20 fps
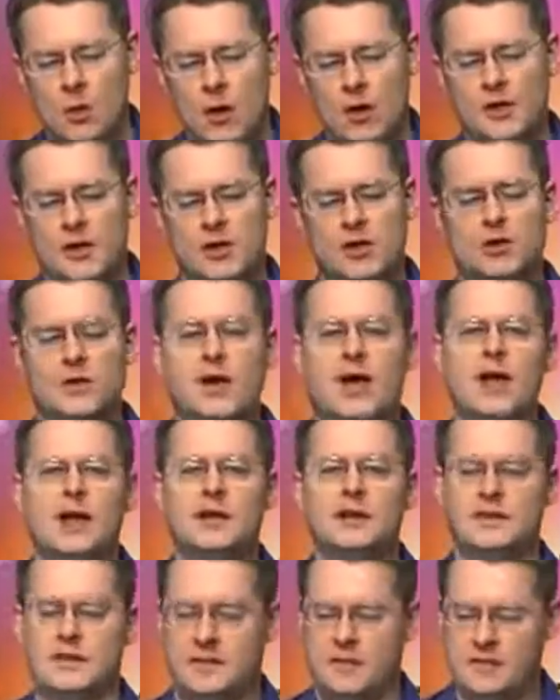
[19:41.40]
Well, the
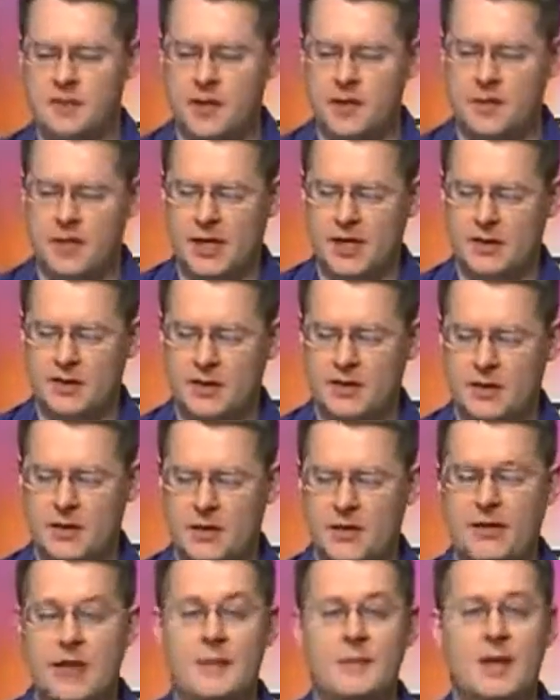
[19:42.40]
Quran is affirming
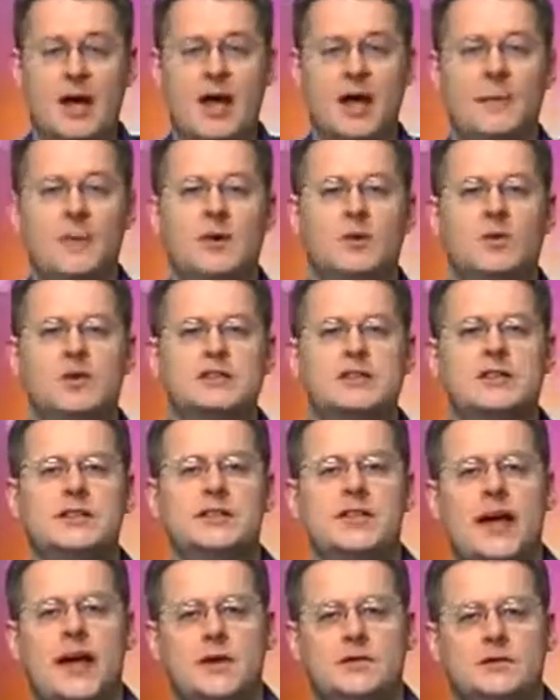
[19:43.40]
that Muhammad was
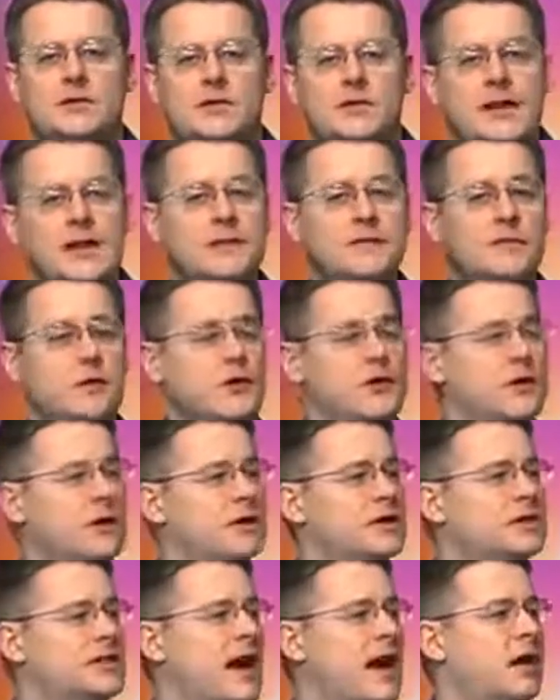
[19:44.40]
in doubt. Therefore, there
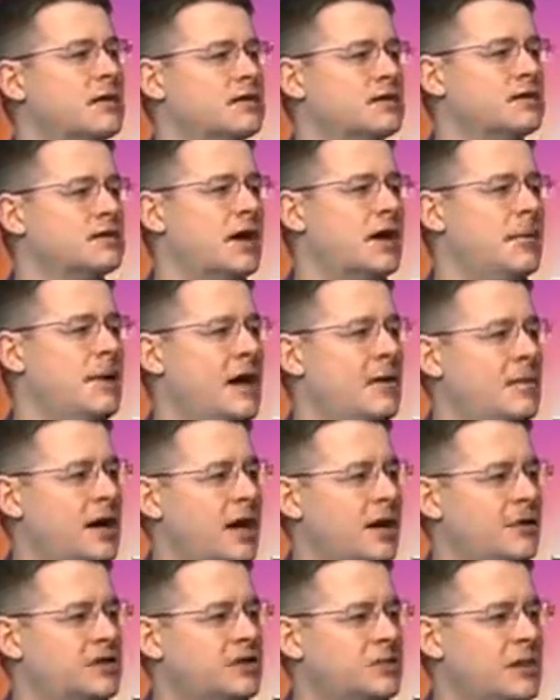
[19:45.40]
are doubts about
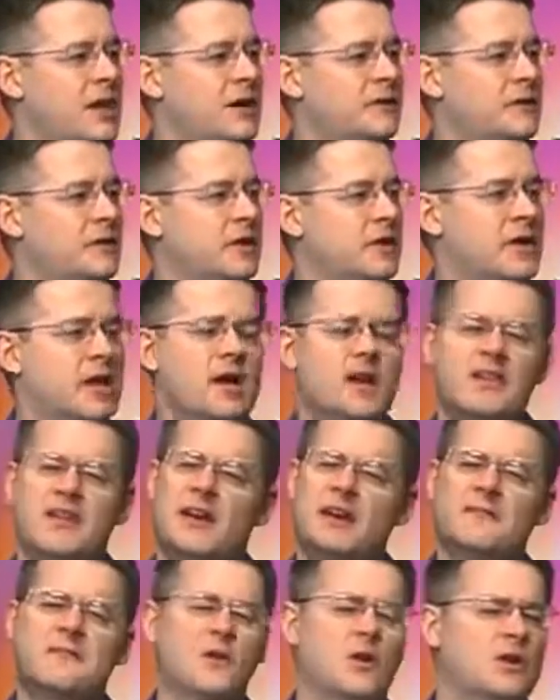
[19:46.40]
Muhammad's prophethood.
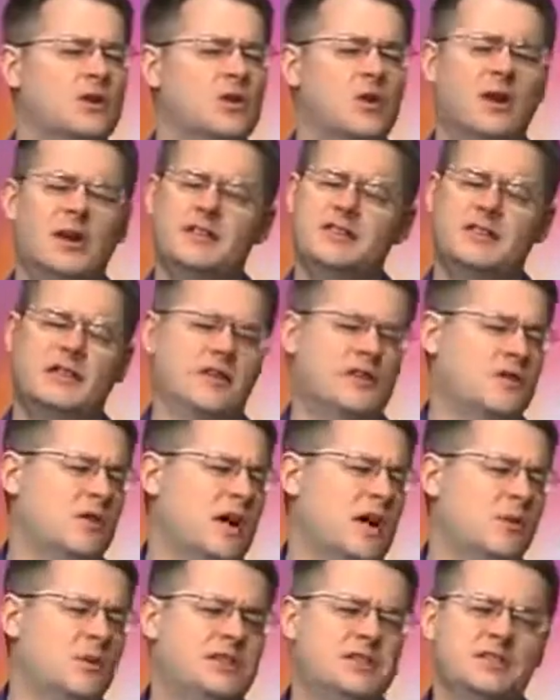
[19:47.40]
Therefore, according to the
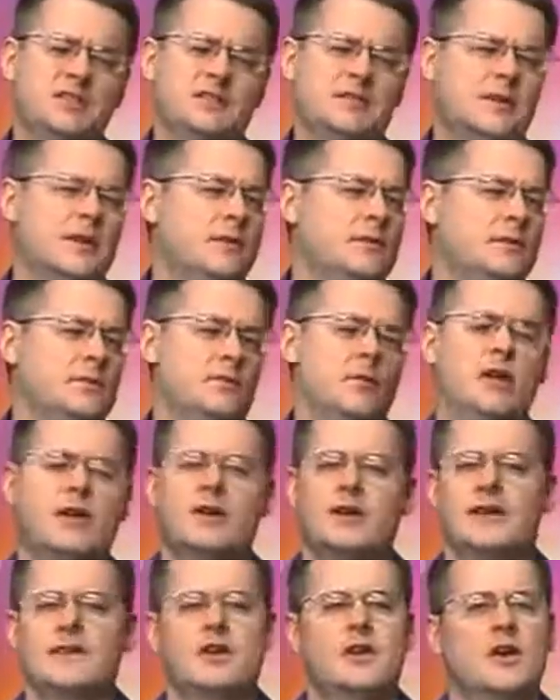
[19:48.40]
Quran, we just, we
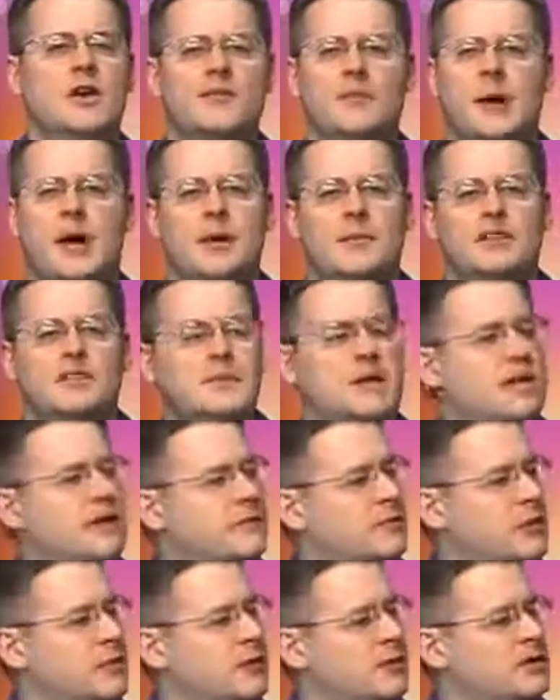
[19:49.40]
don't even know if Muhammad's being
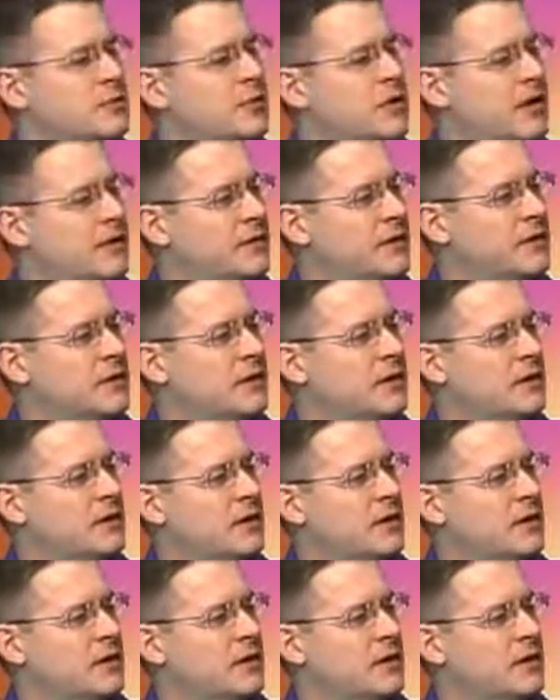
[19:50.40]
affirmed as a prophet.